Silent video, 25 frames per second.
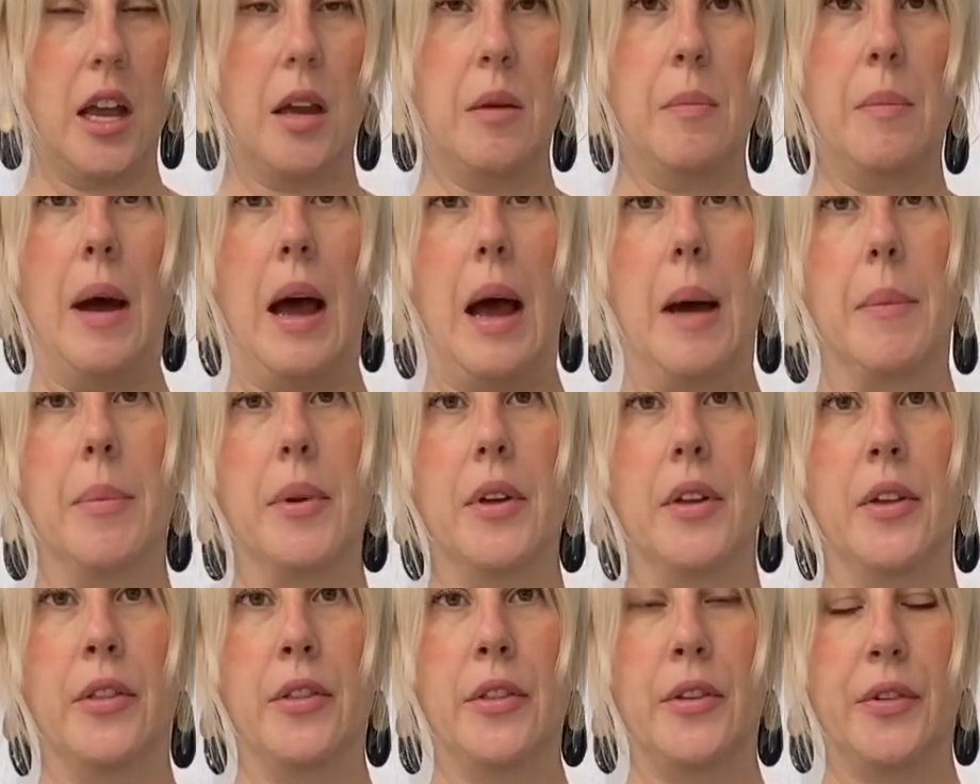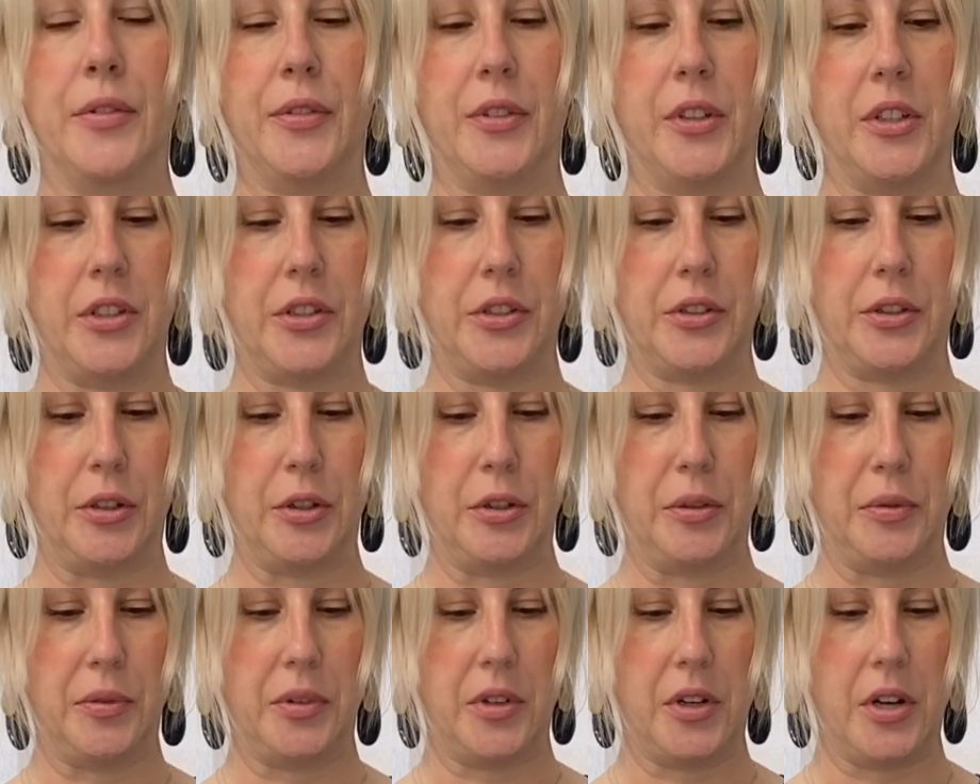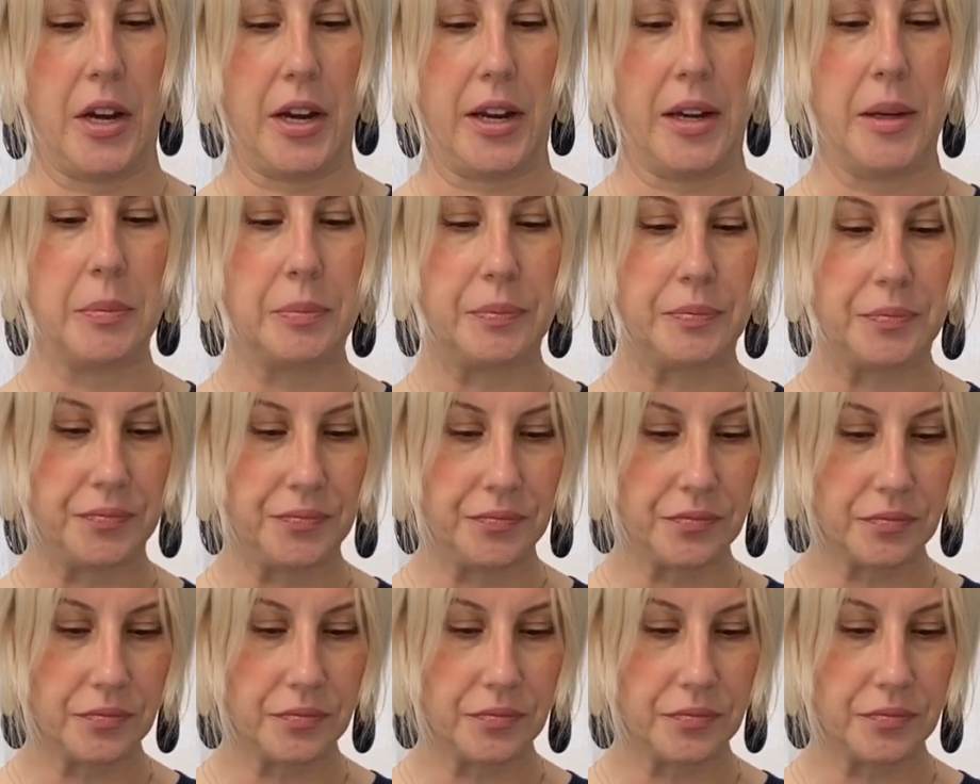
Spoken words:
and pop it in the freezer overnight